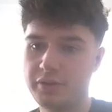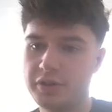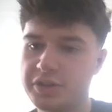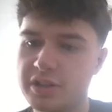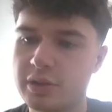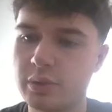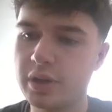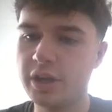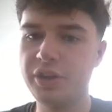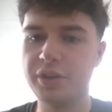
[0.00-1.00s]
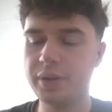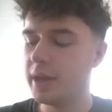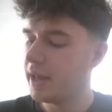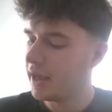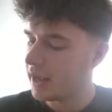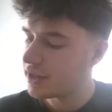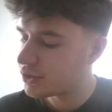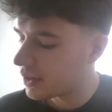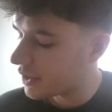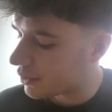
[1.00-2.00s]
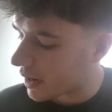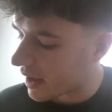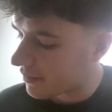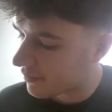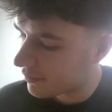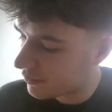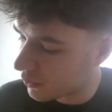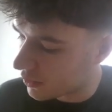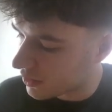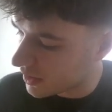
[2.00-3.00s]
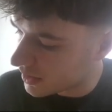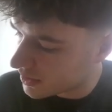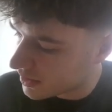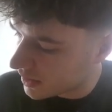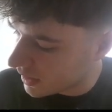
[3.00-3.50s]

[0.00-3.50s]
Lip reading: The first thing that we're going to do is create a graph for this